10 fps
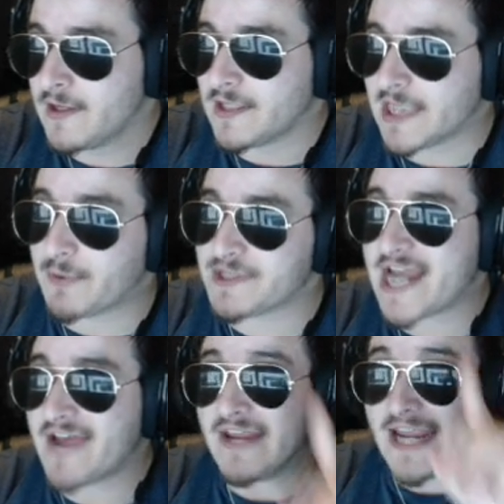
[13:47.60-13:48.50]
Liquids
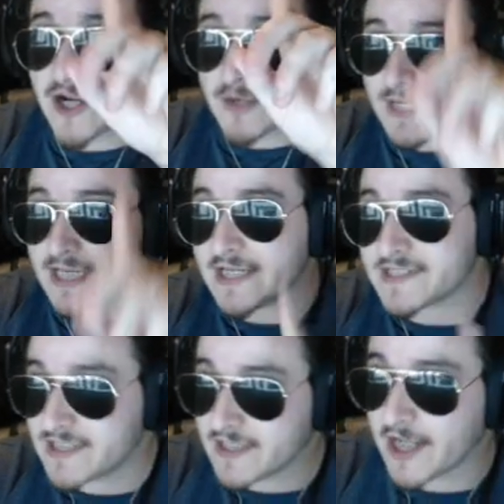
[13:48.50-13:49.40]
have
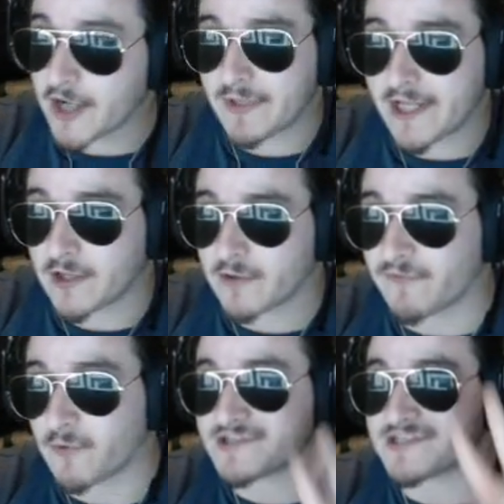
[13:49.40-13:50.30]
intermediate intermolecular
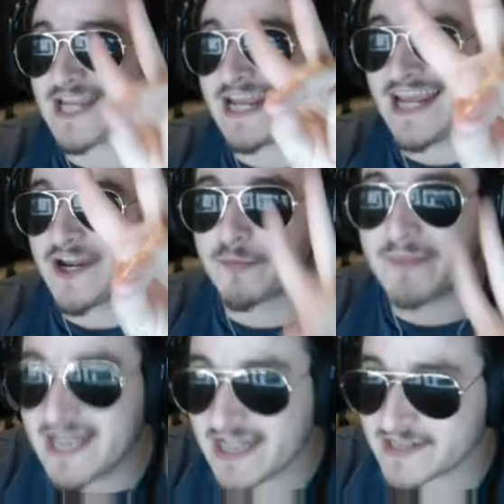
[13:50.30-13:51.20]
forces and
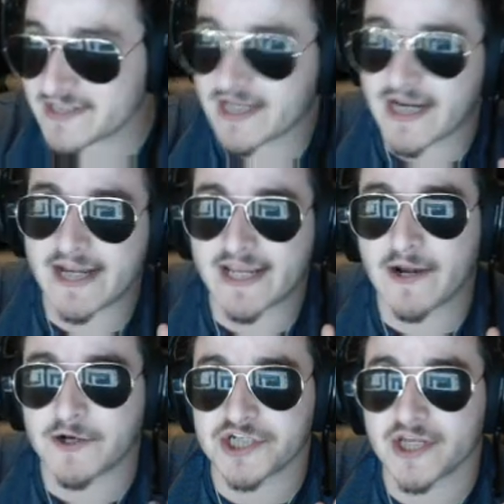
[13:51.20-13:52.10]
intermediate kinetic
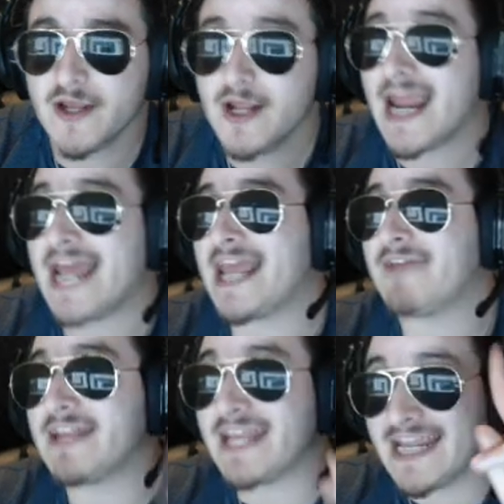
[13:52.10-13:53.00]
energy, and they have
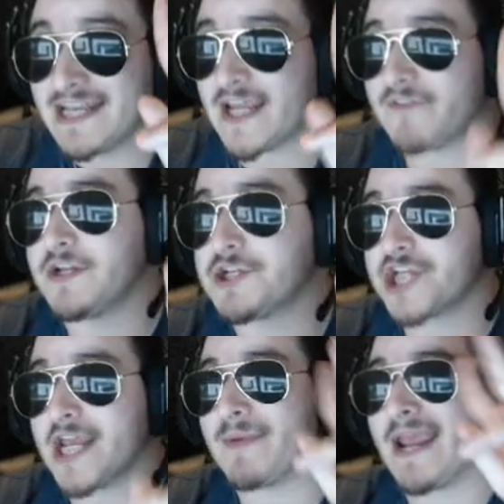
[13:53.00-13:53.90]
an indefinite
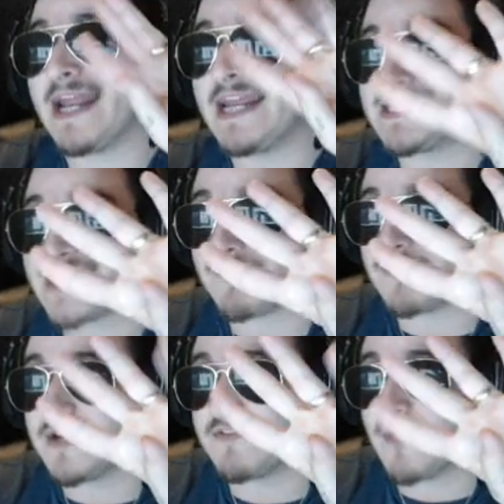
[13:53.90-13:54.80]
shape and a
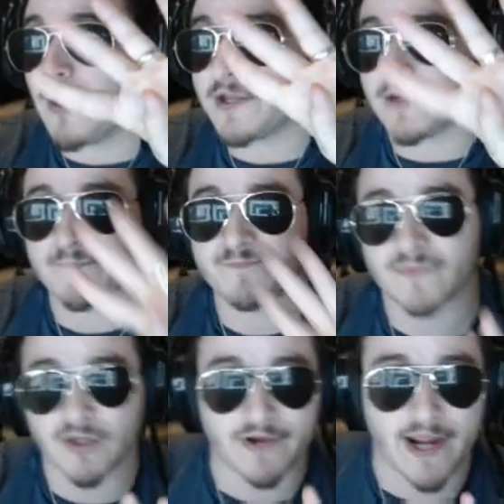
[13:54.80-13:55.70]
definite volume.
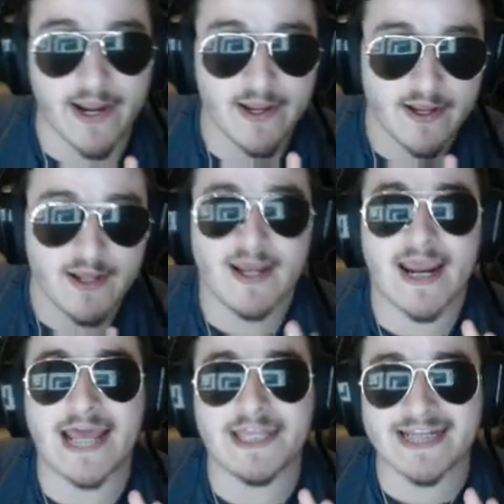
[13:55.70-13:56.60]
Okay?
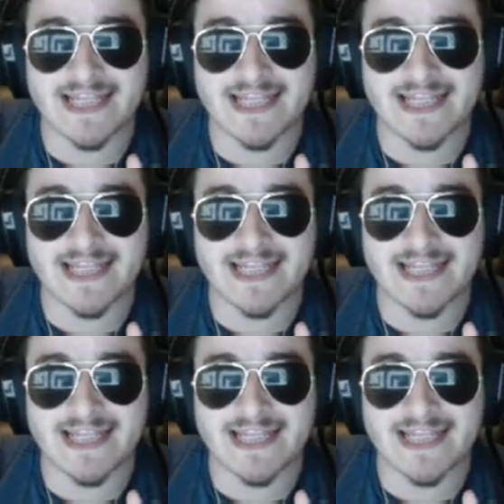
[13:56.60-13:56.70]
And then